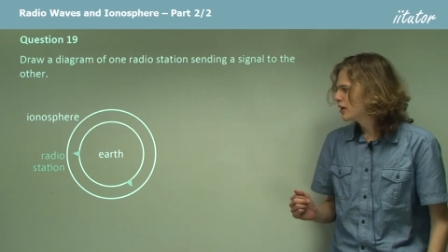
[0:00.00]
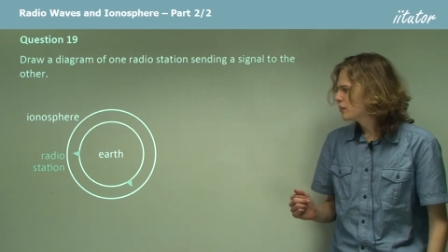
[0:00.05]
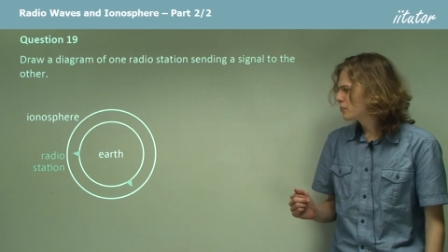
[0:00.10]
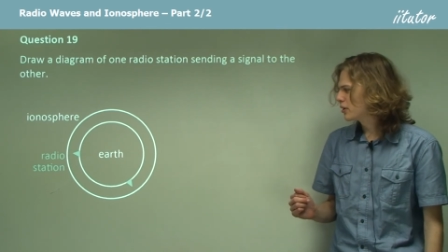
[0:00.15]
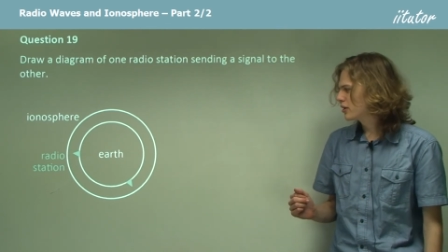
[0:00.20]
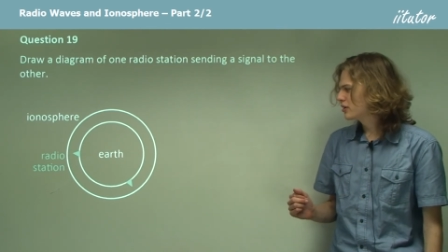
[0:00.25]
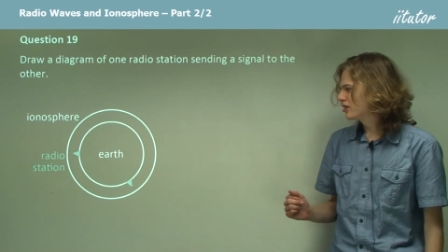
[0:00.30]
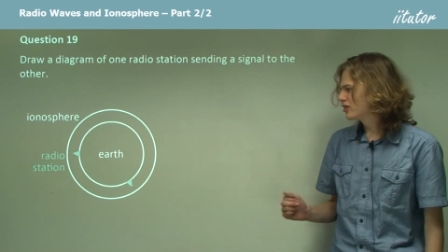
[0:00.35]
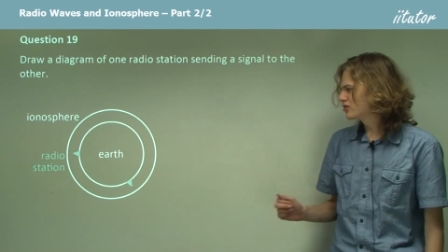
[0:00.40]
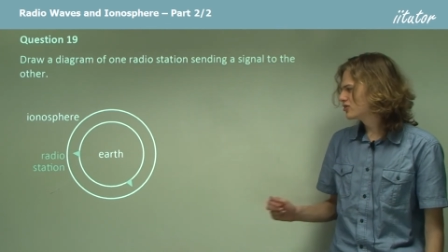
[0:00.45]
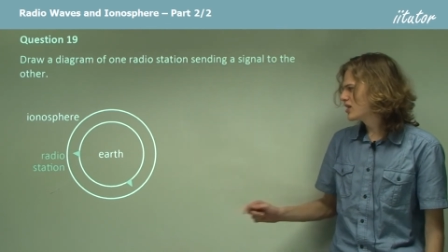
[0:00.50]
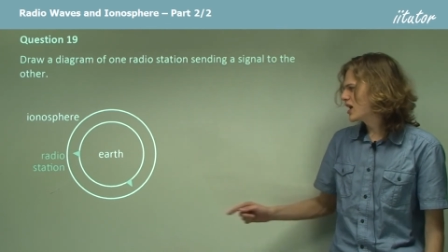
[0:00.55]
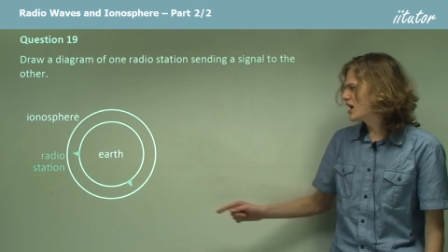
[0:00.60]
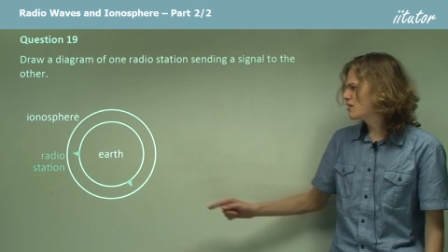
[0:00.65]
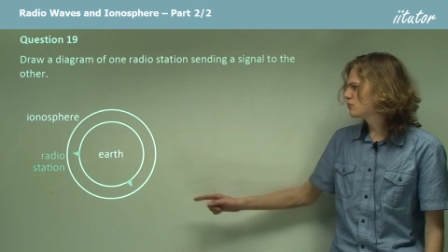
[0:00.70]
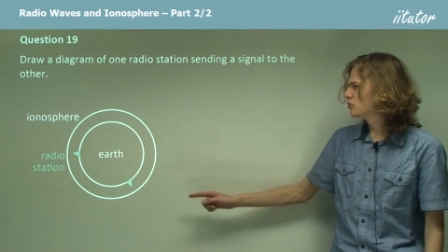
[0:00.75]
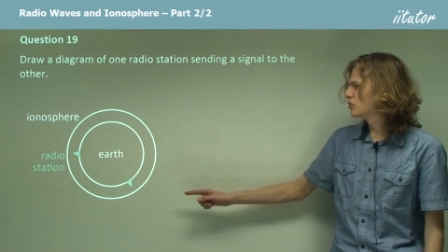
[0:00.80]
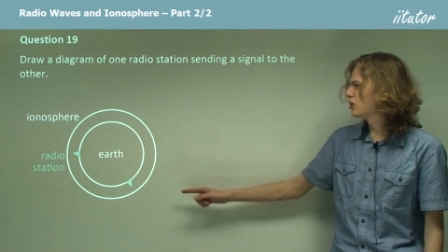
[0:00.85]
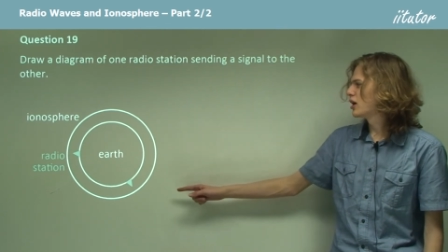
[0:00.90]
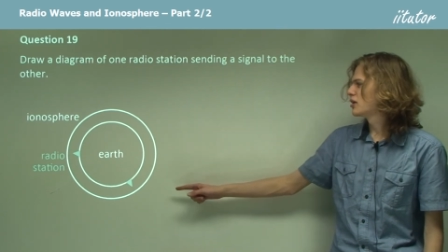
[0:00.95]
but it doesn't
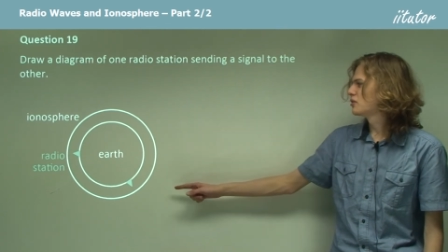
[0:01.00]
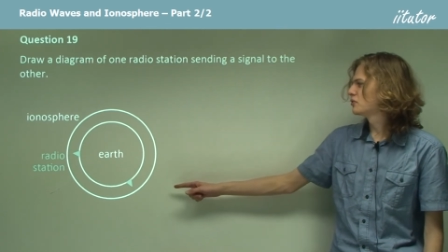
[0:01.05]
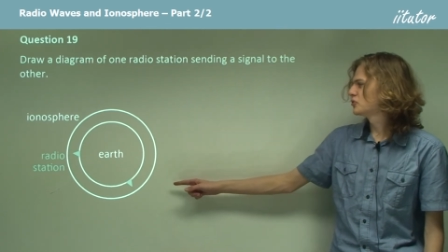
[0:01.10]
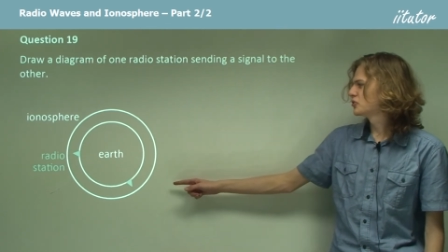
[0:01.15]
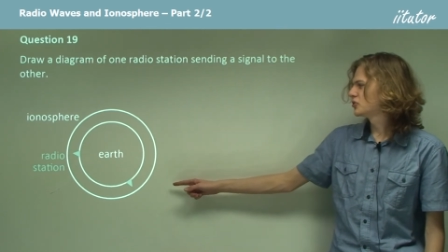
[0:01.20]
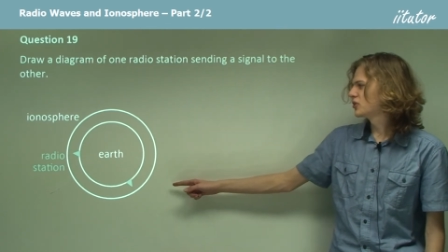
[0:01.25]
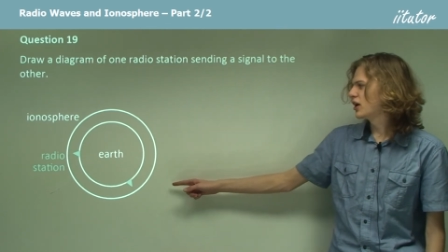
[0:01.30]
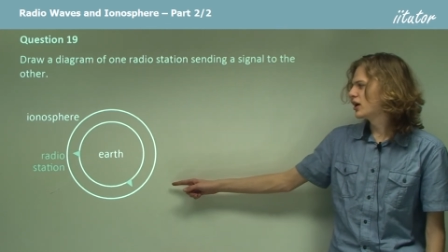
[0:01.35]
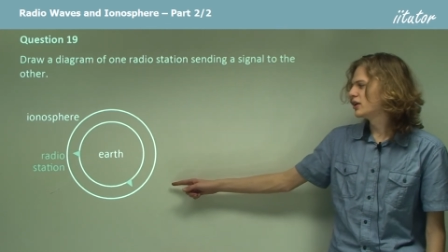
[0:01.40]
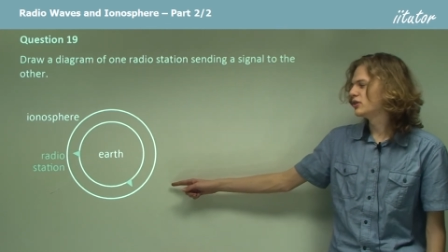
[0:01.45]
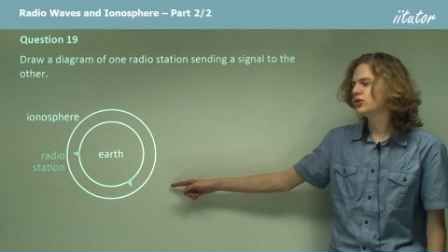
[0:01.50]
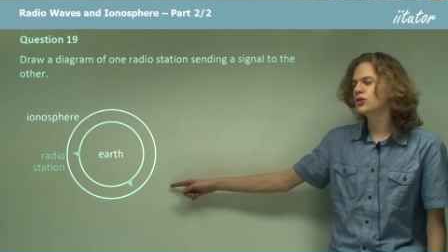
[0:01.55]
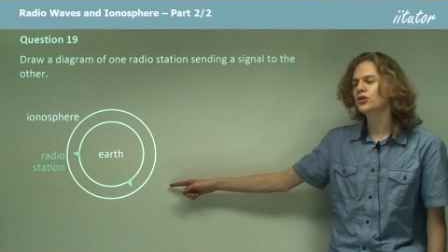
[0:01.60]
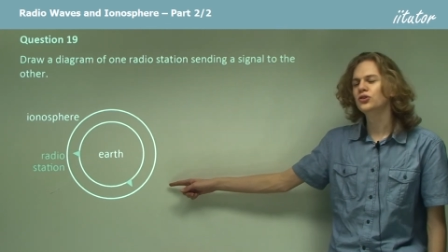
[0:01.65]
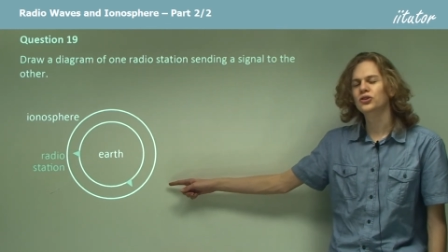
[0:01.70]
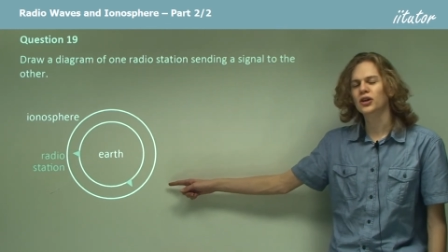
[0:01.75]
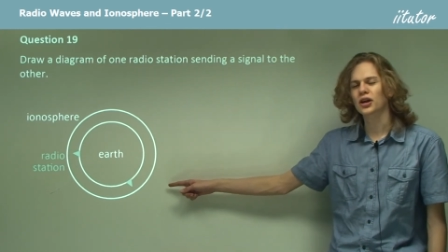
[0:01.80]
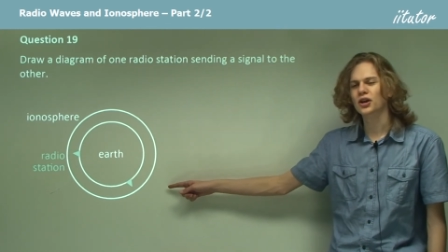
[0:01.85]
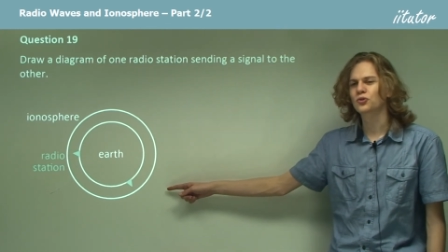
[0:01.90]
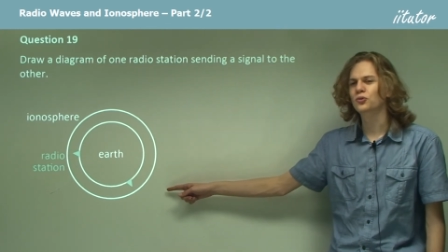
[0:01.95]
have line of sight to the
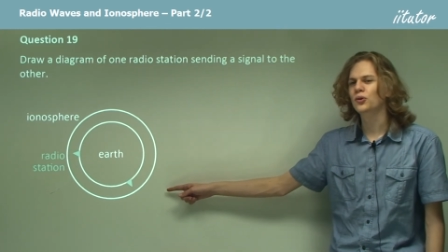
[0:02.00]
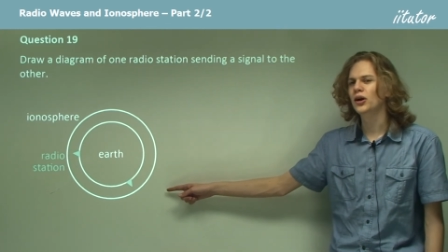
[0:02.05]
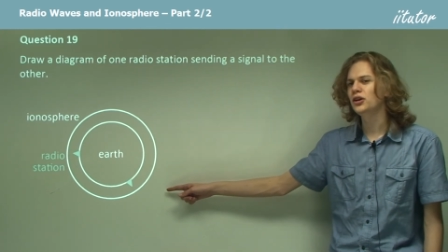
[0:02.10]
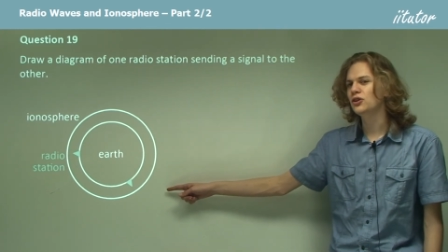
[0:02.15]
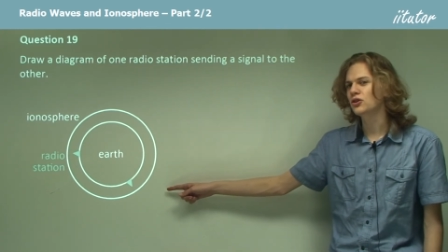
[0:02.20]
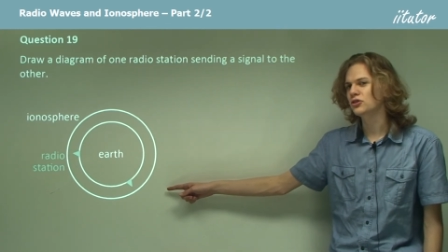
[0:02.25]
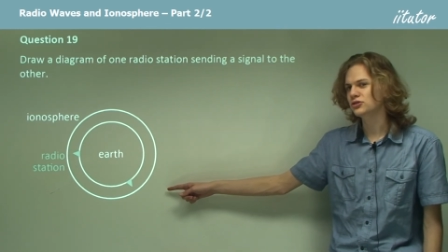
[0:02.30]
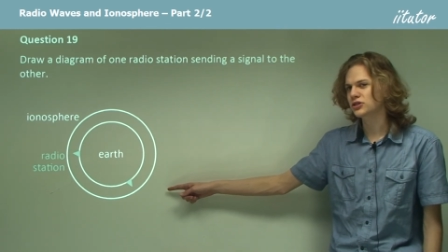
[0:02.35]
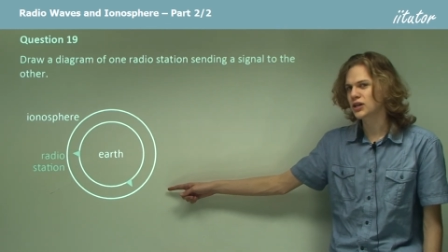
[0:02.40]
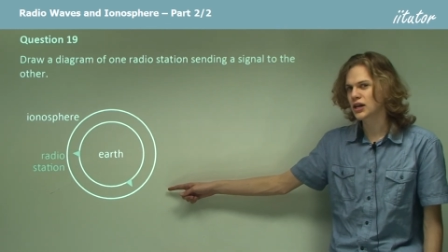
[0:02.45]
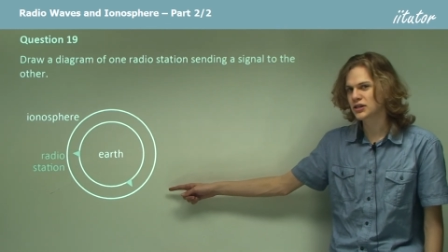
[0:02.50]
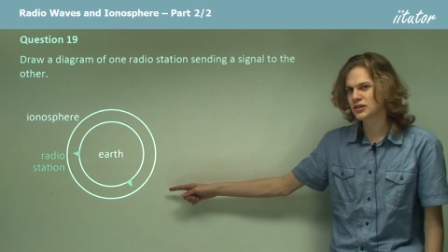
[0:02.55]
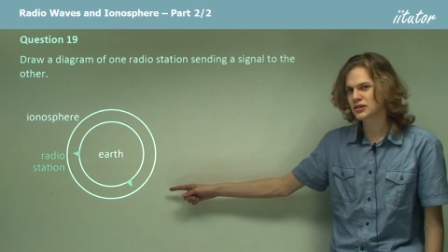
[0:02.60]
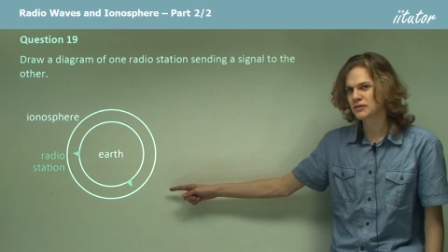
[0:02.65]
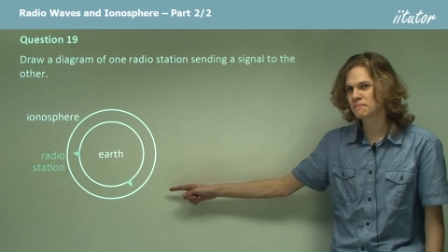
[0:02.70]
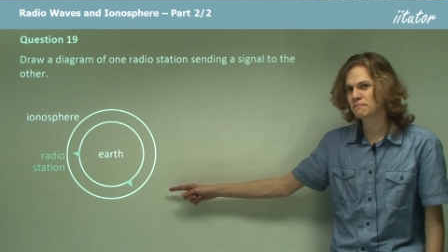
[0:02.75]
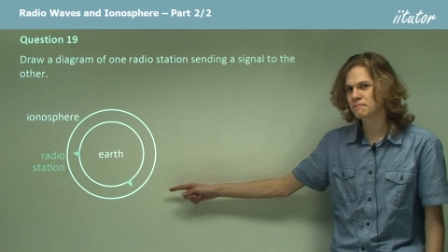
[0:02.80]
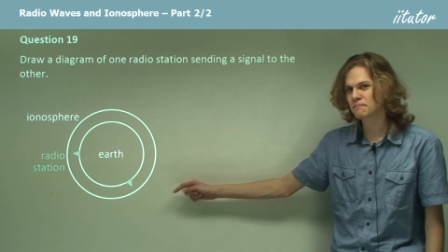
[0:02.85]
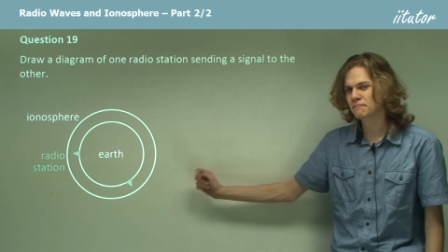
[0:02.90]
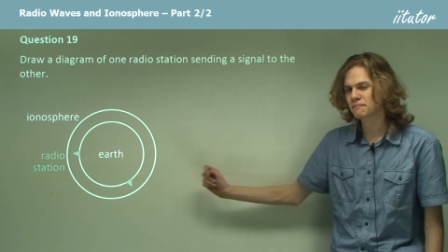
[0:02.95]
second radio station.